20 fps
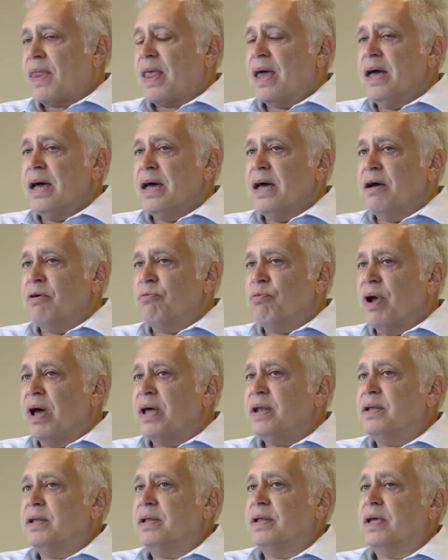
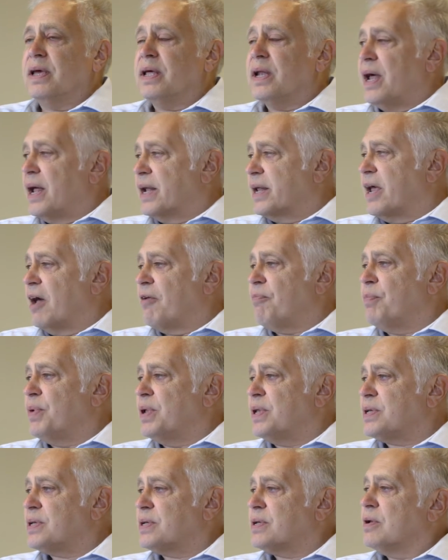Rudd and Gillard
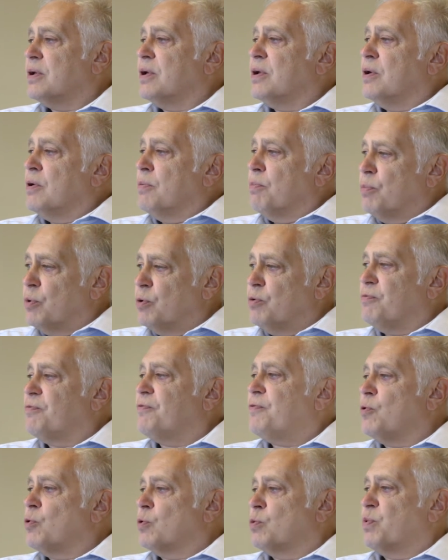governments
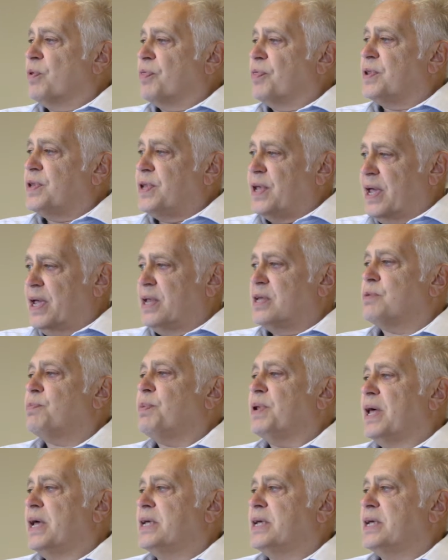moved forward with the tangible